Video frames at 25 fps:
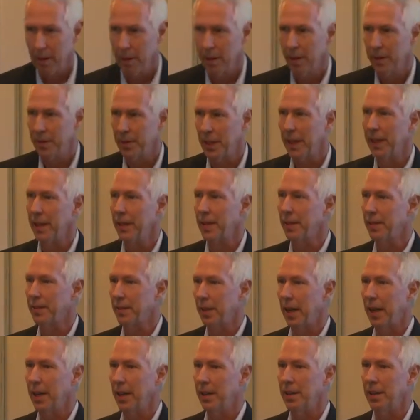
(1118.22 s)
Setting
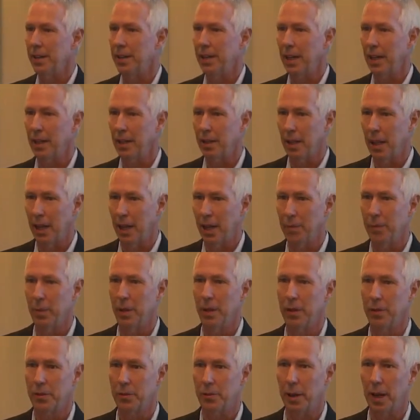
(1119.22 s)
aside the data lab
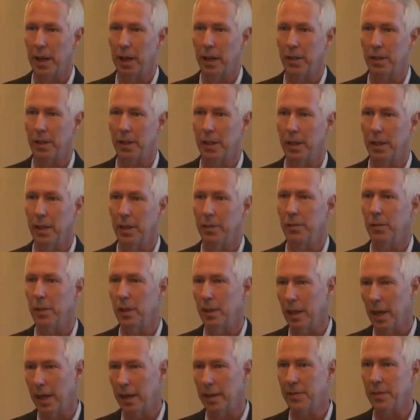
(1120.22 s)
strategy of the
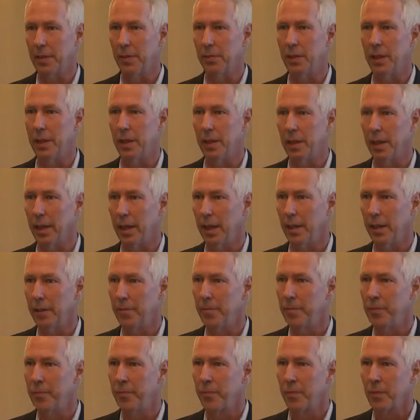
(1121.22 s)
likes of Teradata,
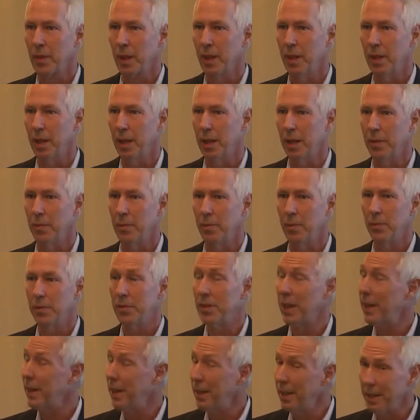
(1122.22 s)

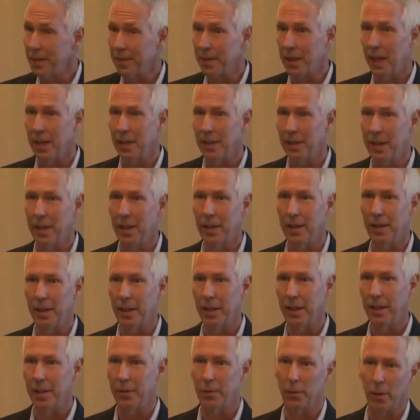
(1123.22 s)
setting aside
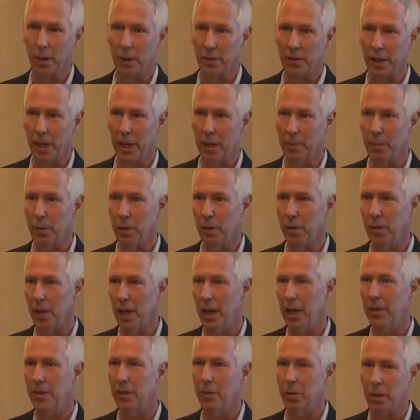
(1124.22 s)
Teradata, for example,
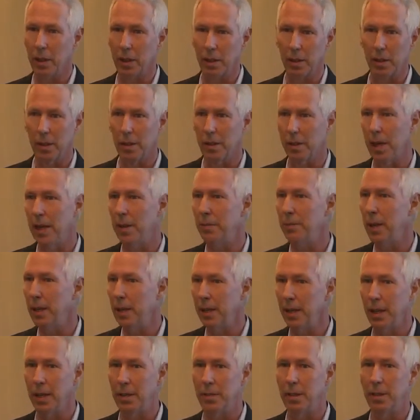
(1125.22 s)
and Oracle, and
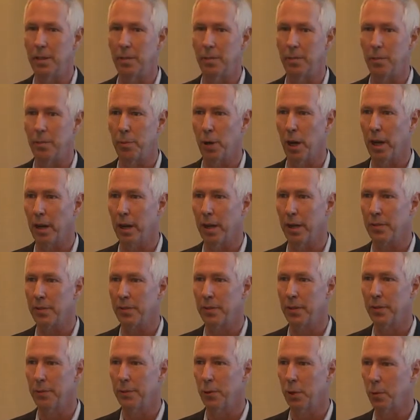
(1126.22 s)
many other
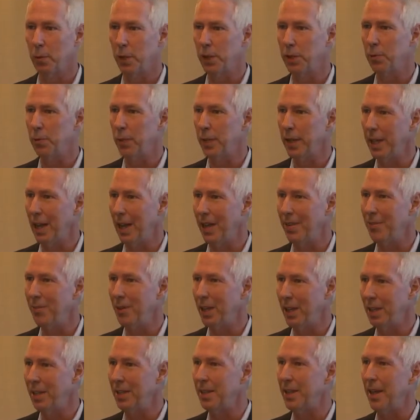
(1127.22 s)
products for which we have
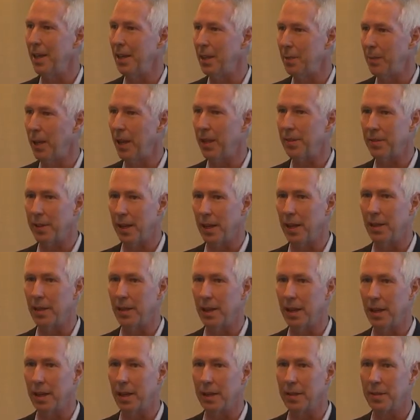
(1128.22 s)
in-database
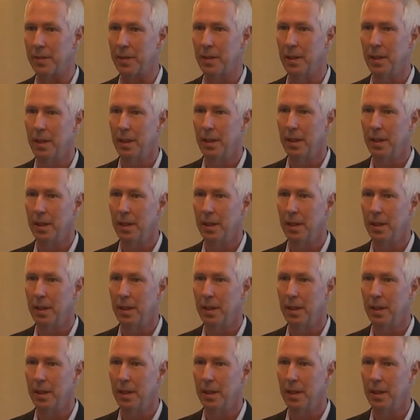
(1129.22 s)
analytics